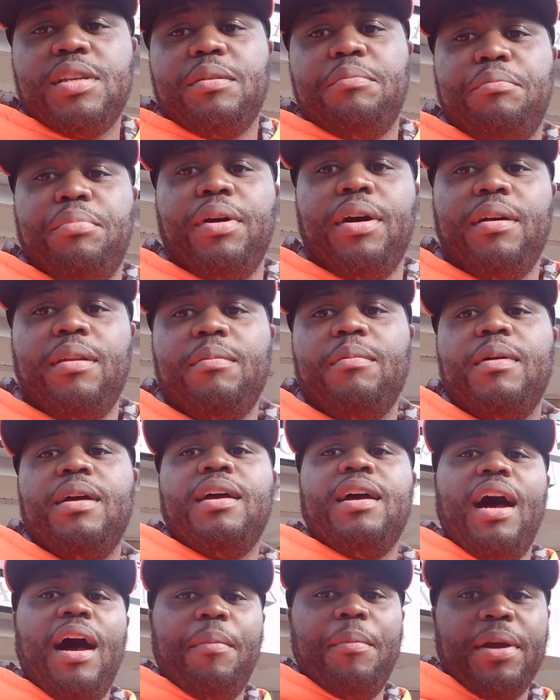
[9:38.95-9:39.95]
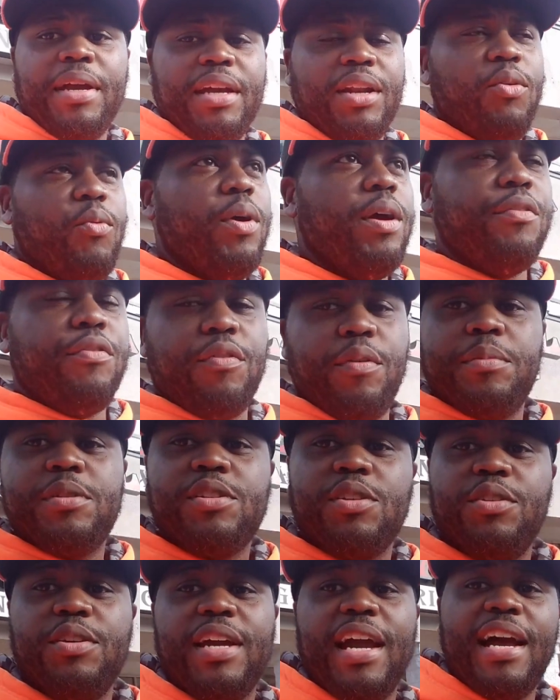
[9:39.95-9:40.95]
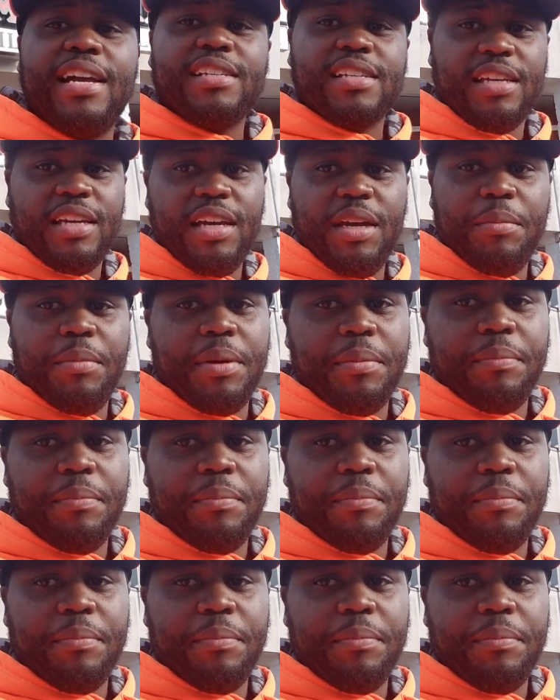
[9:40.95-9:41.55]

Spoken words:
but I'm gonna get away from it so you guys can hear me.